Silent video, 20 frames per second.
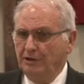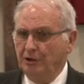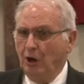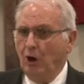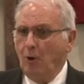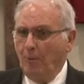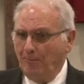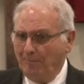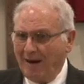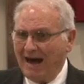
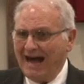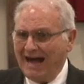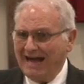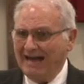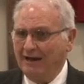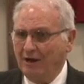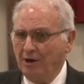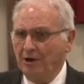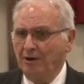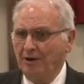Go
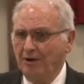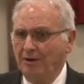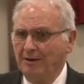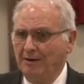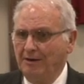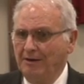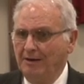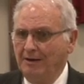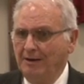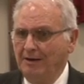buy her.
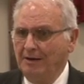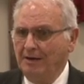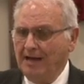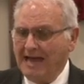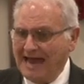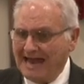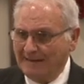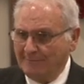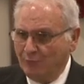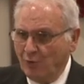
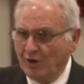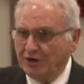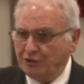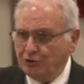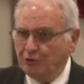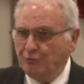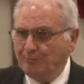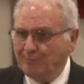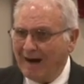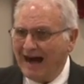And when
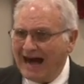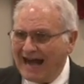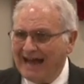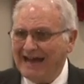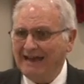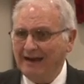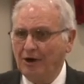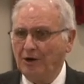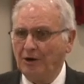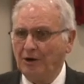you
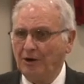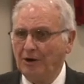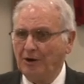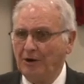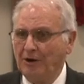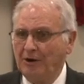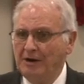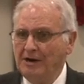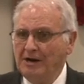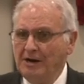buy
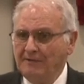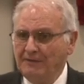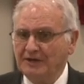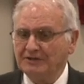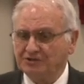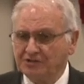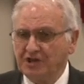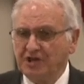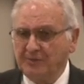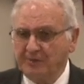her,
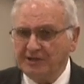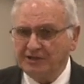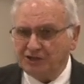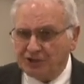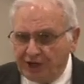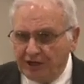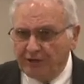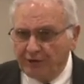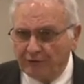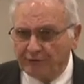there's going to be
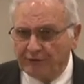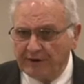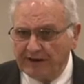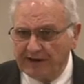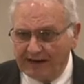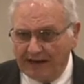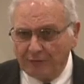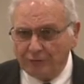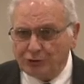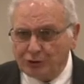children,
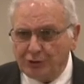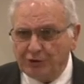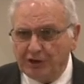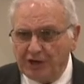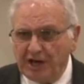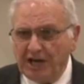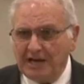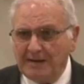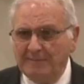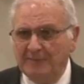and I want you
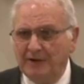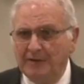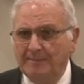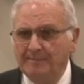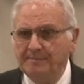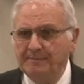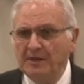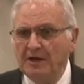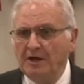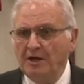to name
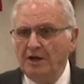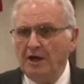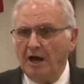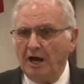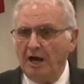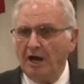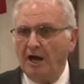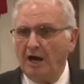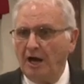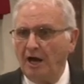them
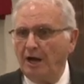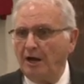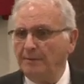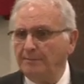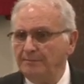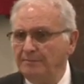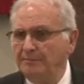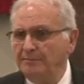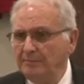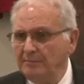
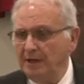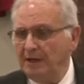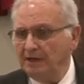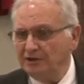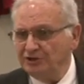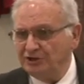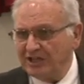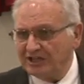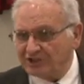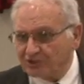uh,
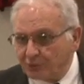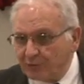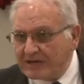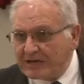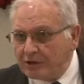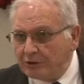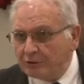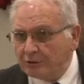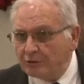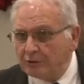uh,
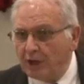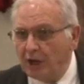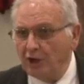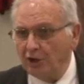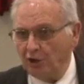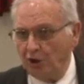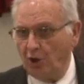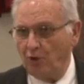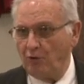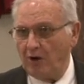Jezreel,
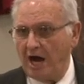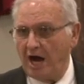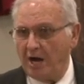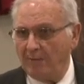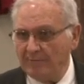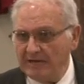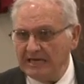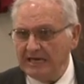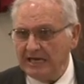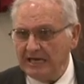Lo
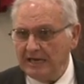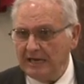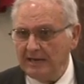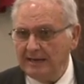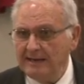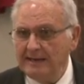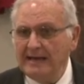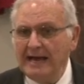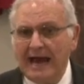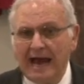
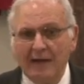Ami.